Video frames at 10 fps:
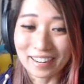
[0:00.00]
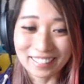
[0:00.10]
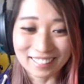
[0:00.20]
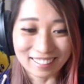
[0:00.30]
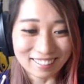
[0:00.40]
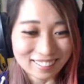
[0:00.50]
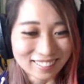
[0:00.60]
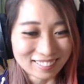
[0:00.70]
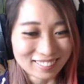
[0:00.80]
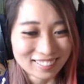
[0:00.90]
where you go
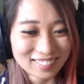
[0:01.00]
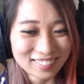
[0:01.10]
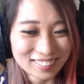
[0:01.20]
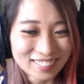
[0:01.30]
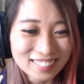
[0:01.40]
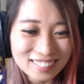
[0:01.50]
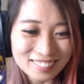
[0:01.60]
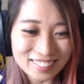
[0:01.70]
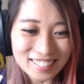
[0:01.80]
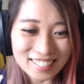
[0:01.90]
to
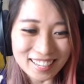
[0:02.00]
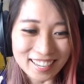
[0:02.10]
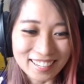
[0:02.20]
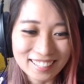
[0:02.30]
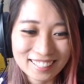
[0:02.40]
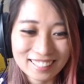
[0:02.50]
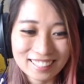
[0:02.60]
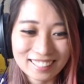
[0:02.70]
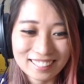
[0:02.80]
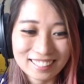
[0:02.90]
reset.
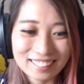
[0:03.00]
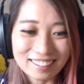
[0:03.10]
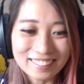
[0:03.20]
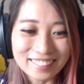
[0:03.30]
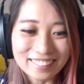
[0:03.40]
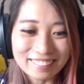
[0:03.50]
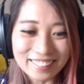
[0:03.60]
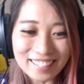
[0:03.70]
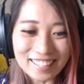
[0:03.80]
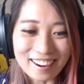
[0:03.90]

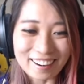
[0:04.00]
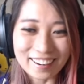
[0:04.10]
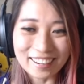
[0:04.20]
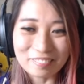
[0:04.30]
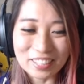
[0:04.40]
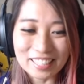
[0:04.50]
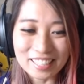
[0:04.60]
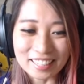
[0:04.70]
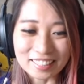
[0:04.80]
Onigiri heard me say